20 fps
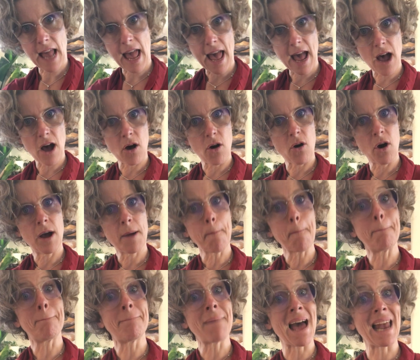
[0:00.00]
our
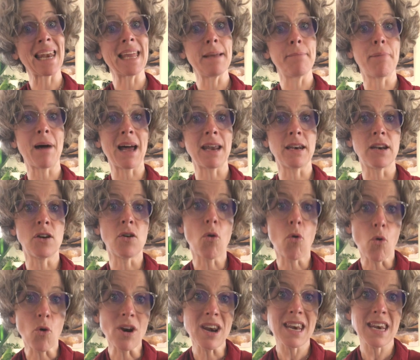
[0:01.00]
belly button
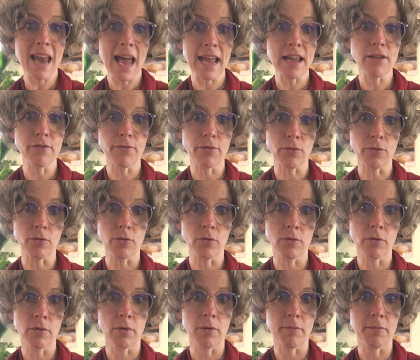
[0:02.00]
or navel
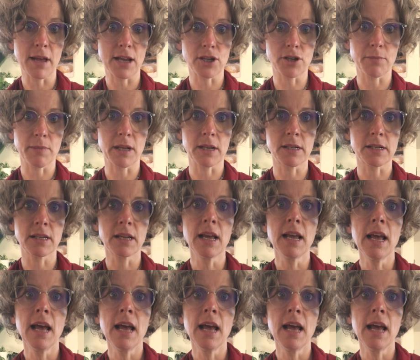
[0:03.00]
measurement.